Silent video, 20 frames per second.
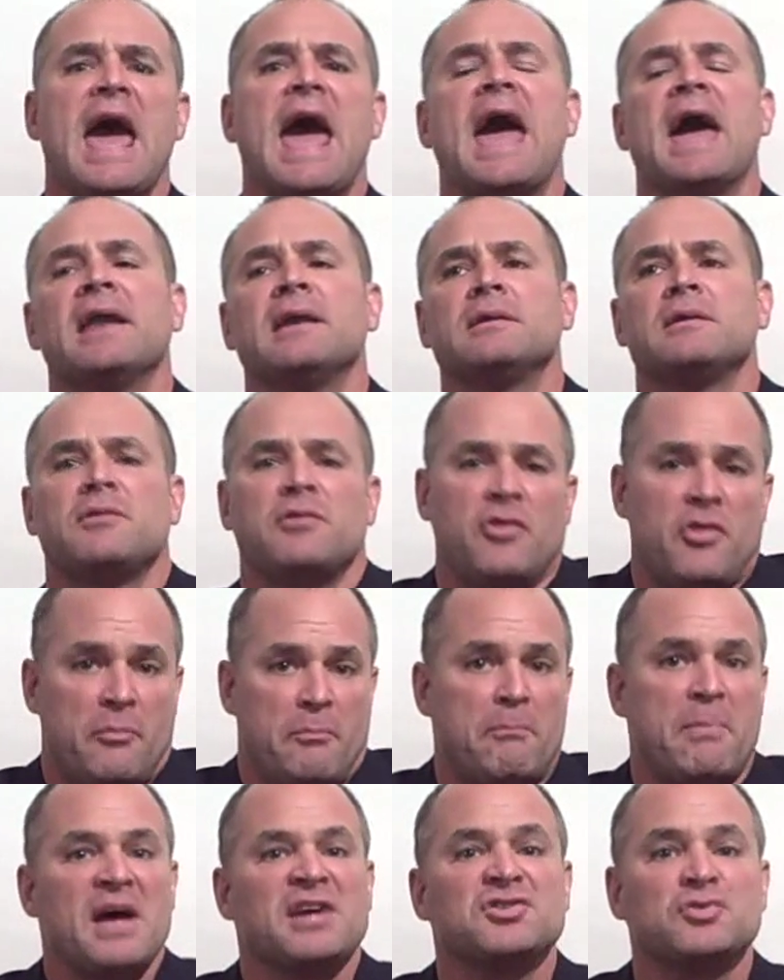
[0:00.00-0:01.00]
And the
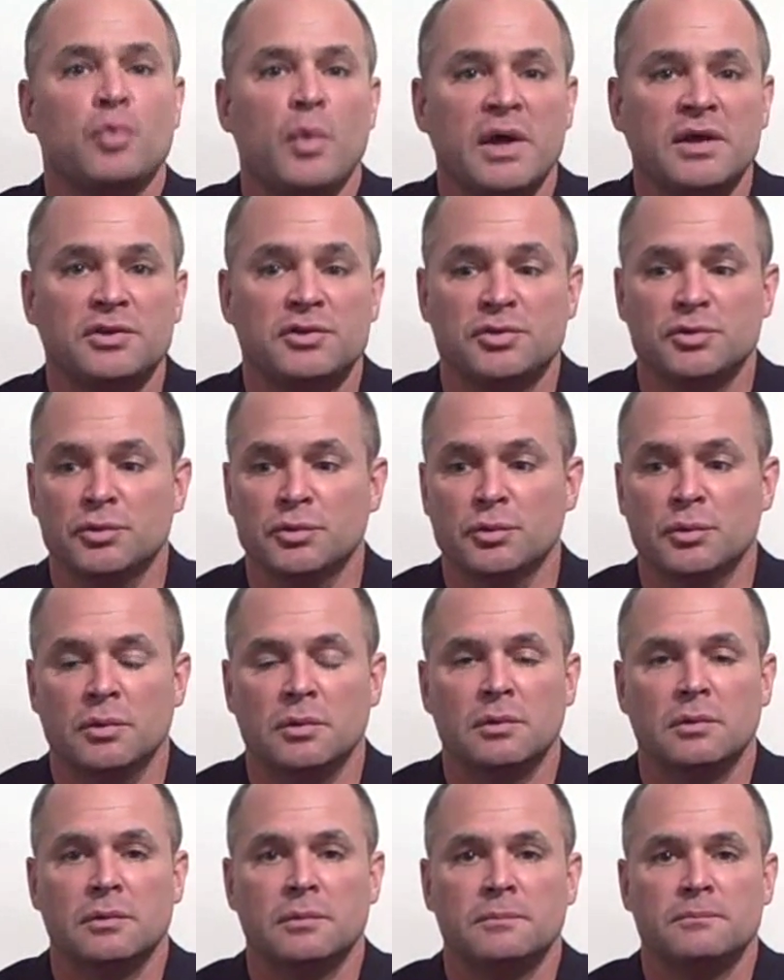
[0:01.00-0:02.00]
best way to
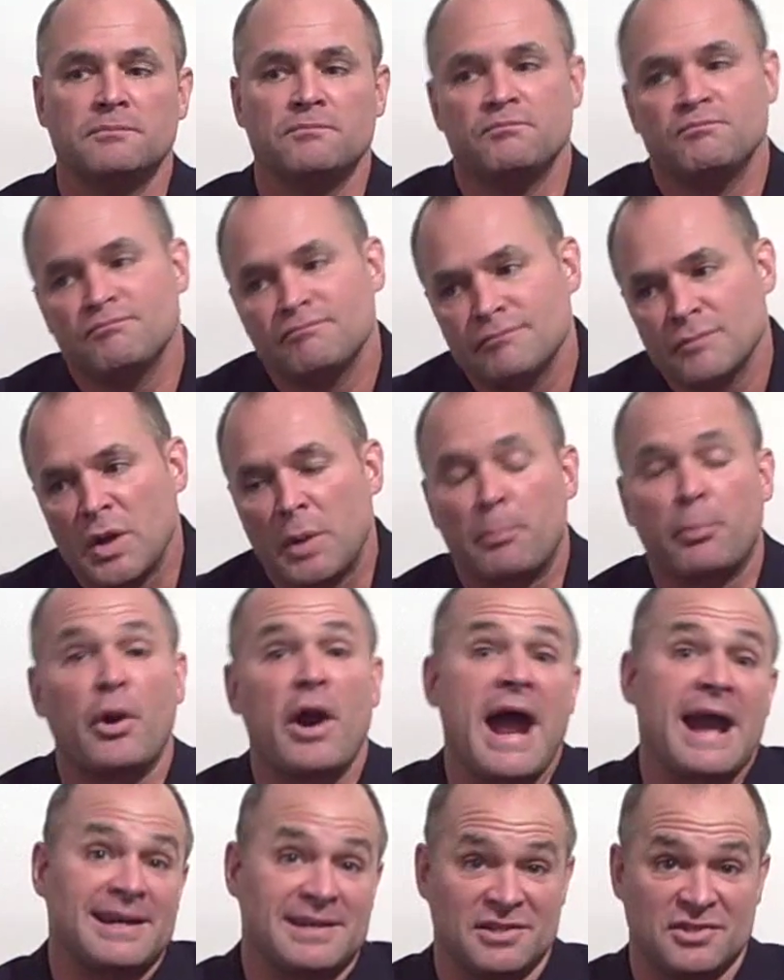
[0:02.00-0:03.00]

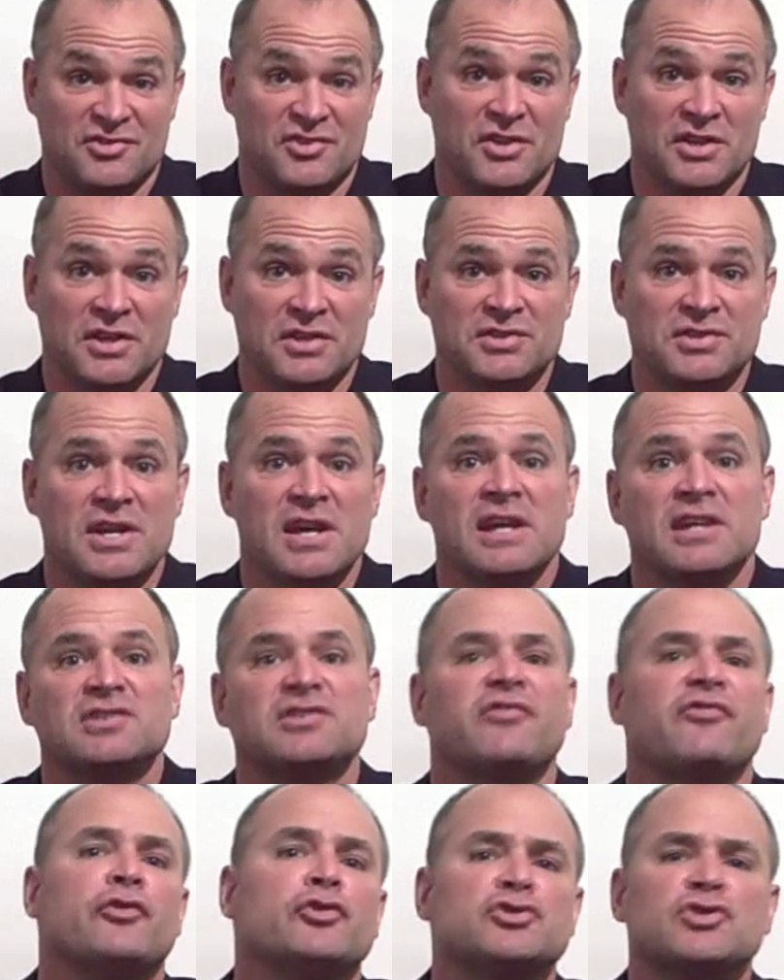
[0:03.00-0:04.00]
practice this is
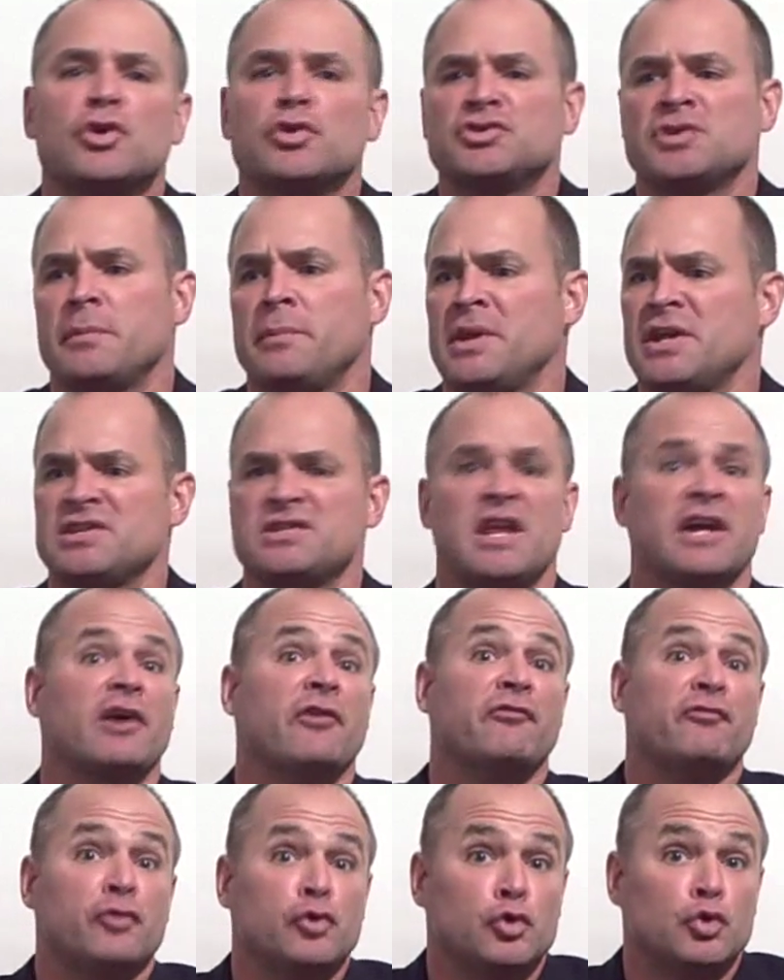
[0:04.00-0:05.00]
to first go someplace like
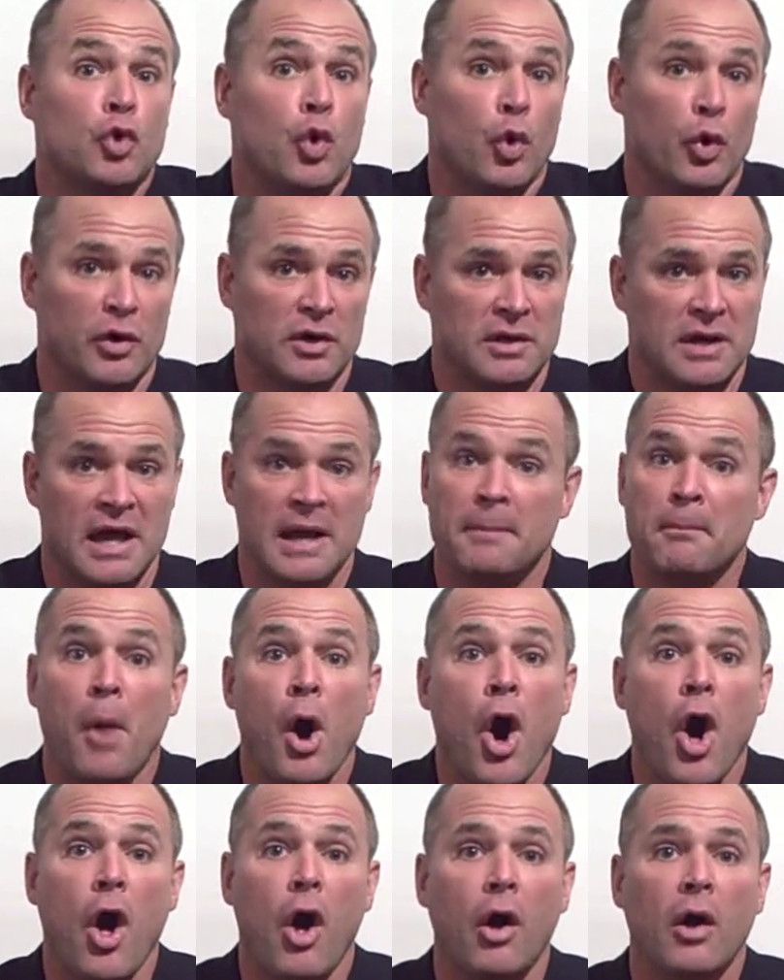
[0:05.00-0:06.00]
a food court at a
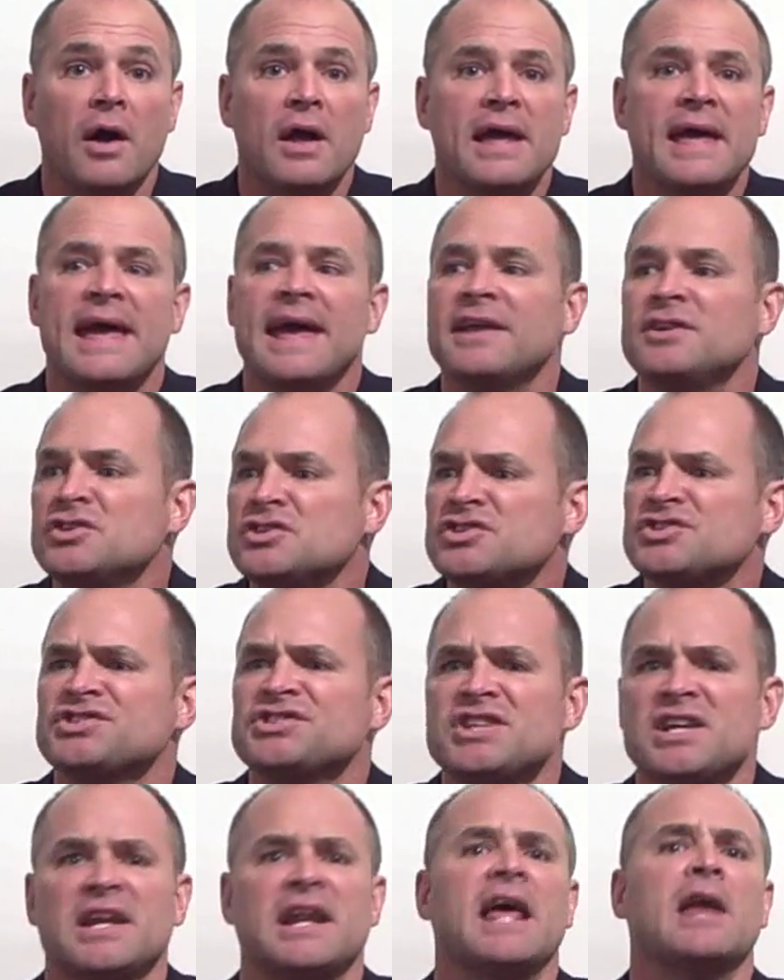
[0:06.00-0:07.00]
mall and just
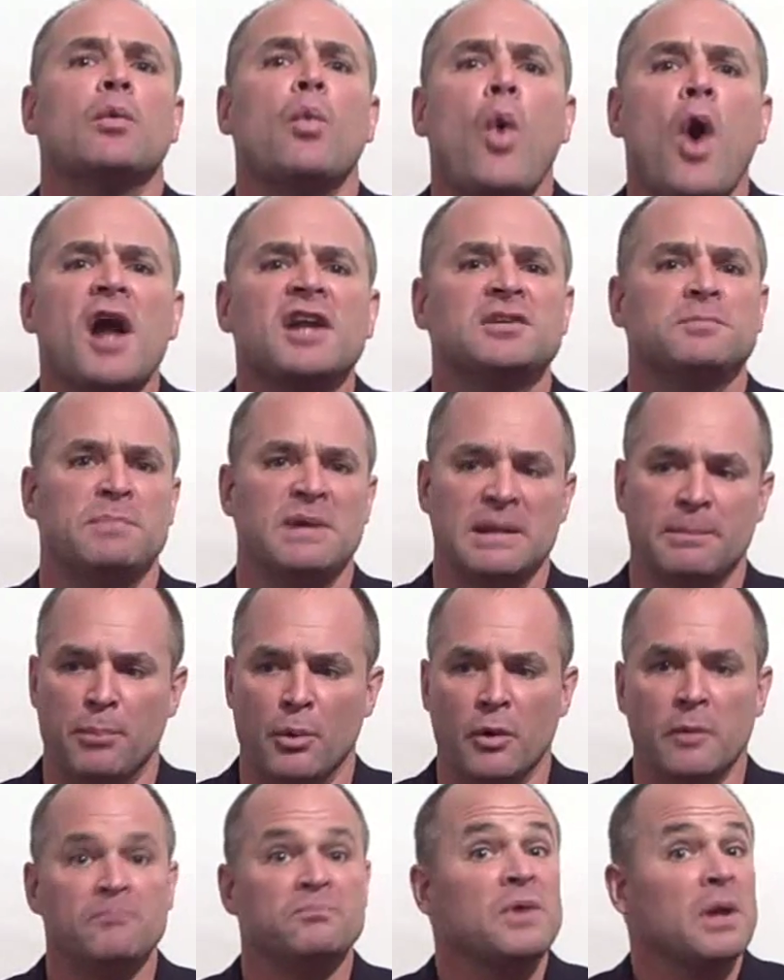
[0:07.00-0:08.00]
sit and watch
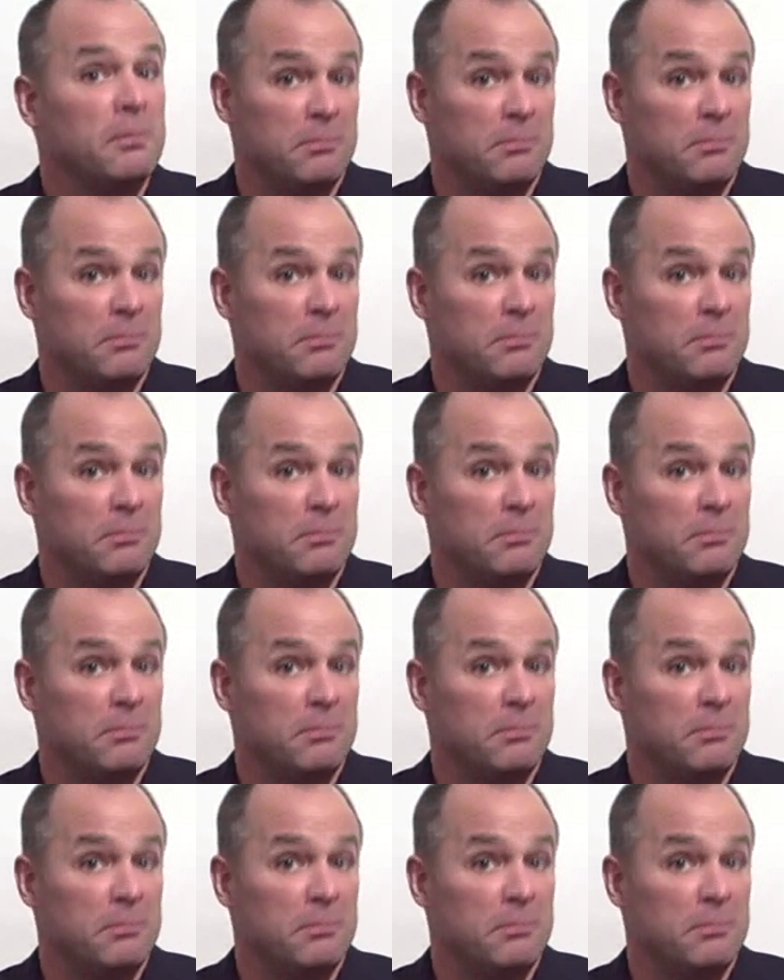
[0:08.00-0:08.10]
people